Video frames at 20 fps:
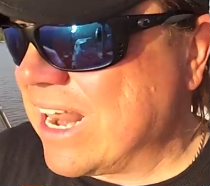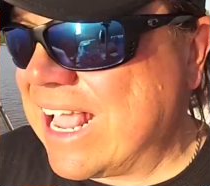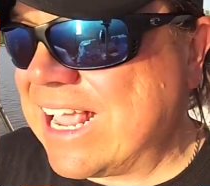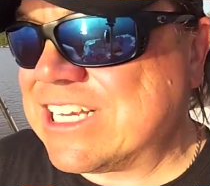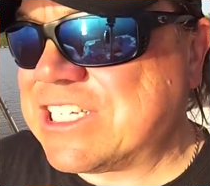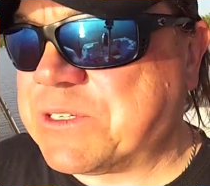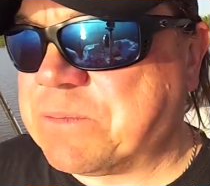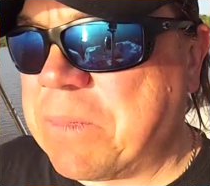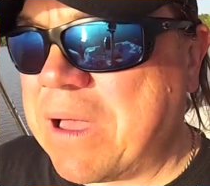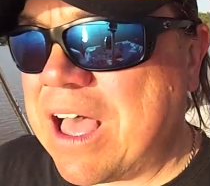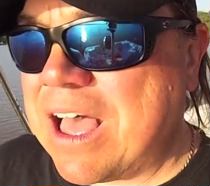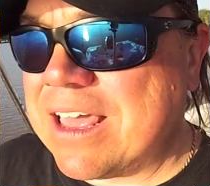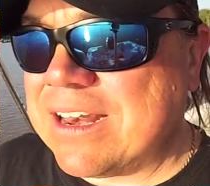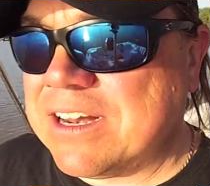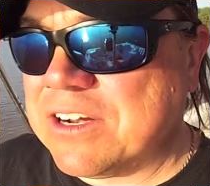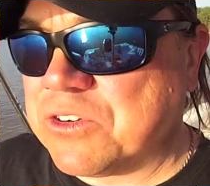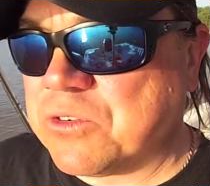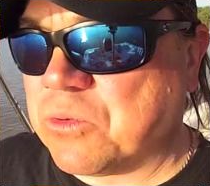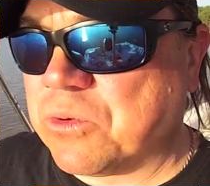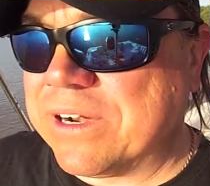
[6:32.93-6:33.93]
last spot
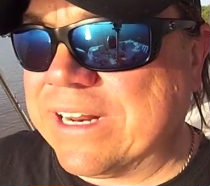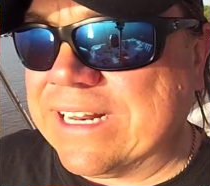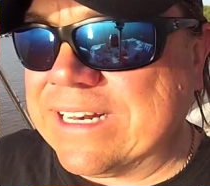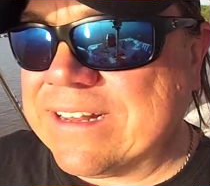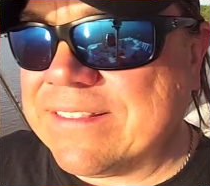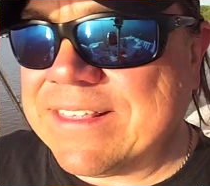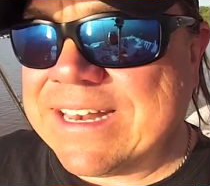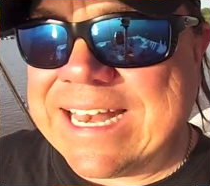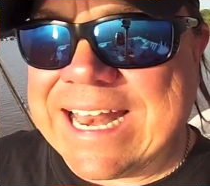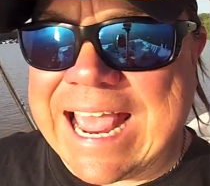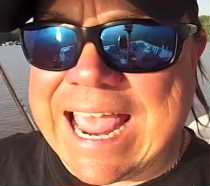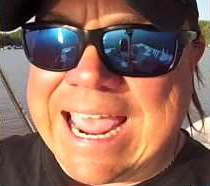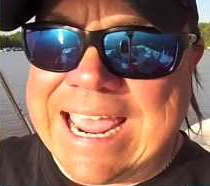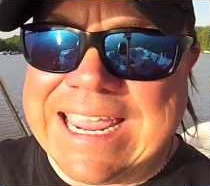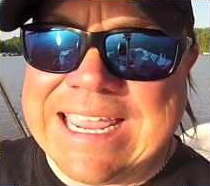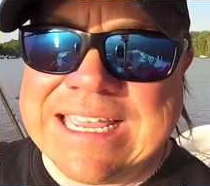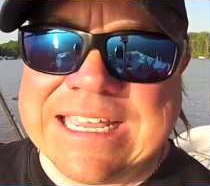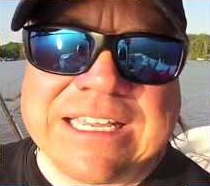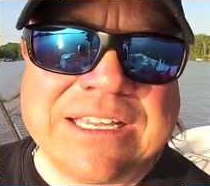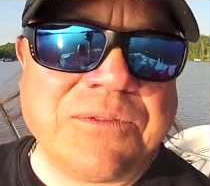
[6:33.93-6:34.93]
here toward the end of the
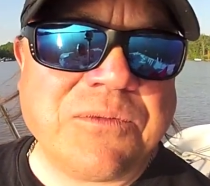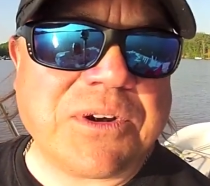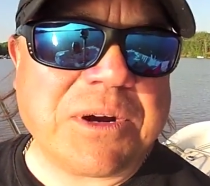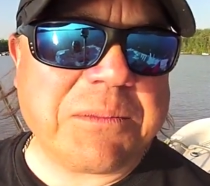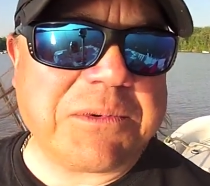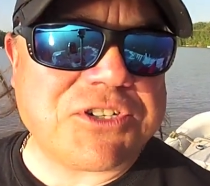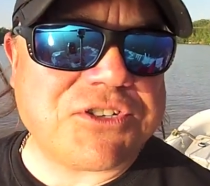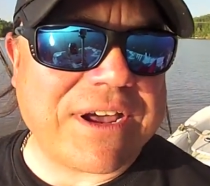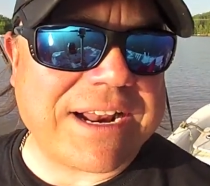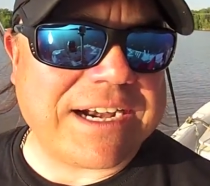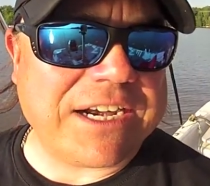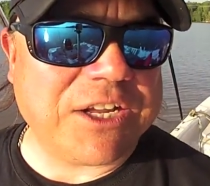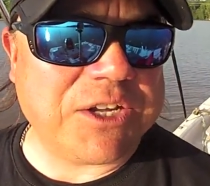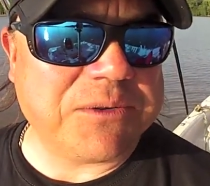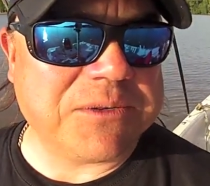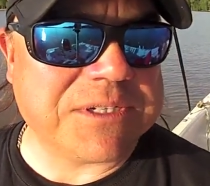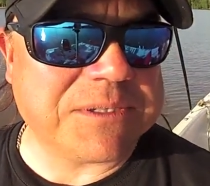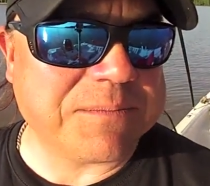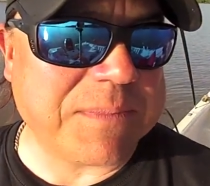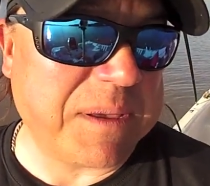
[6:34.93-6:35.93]
day. What I'm gonna try to
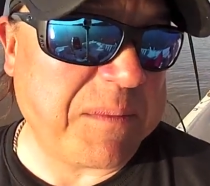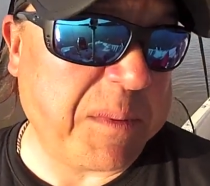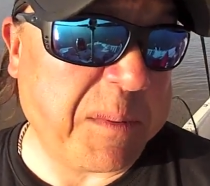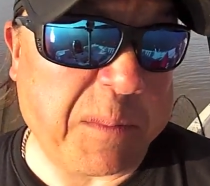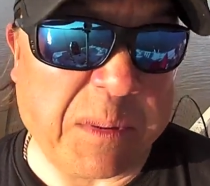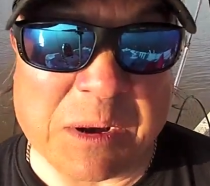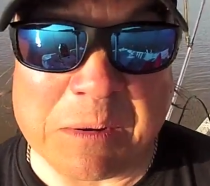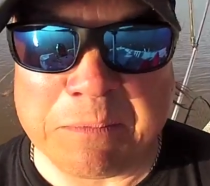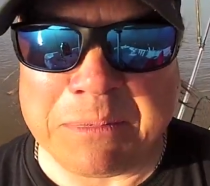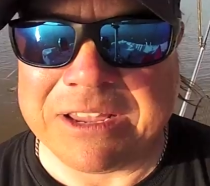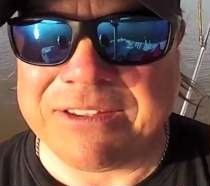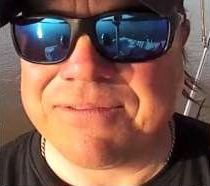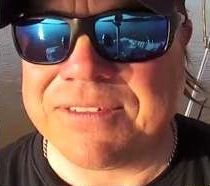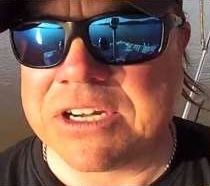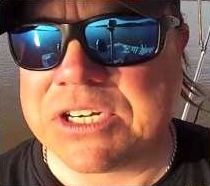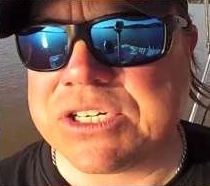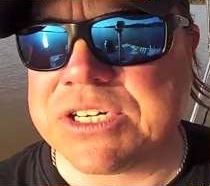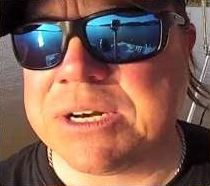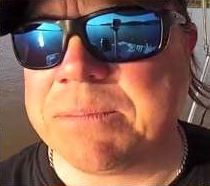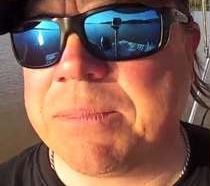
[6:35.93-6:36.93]
do is maybe put a big
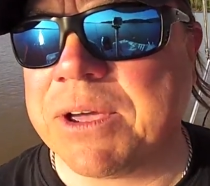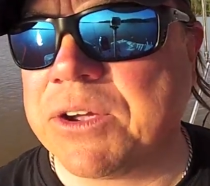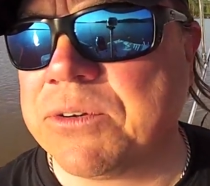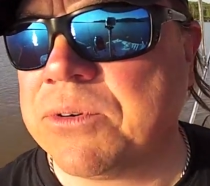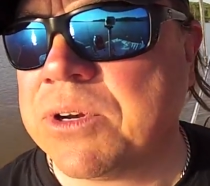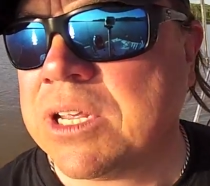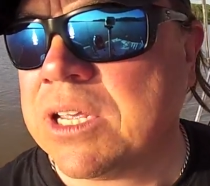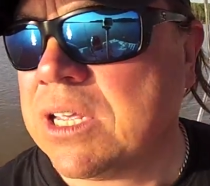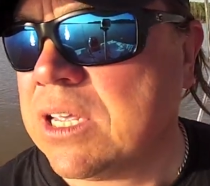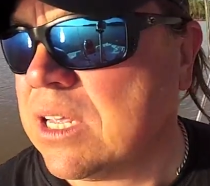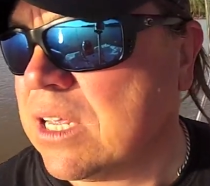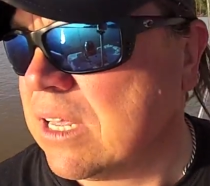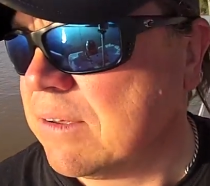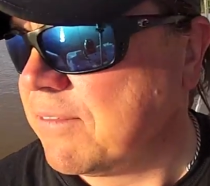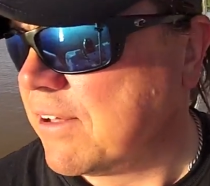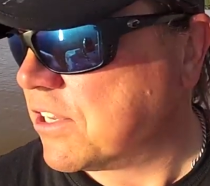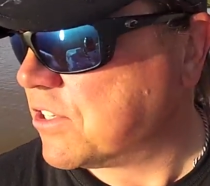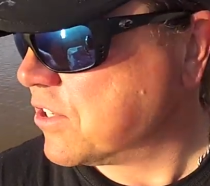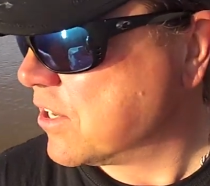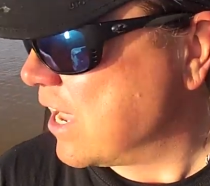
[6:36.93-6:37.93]
fish in the boat. I've
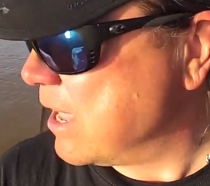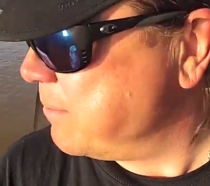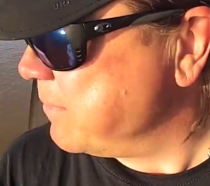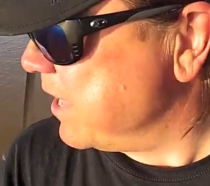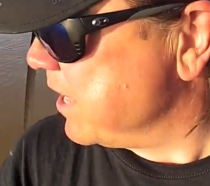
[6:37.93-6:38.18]
also got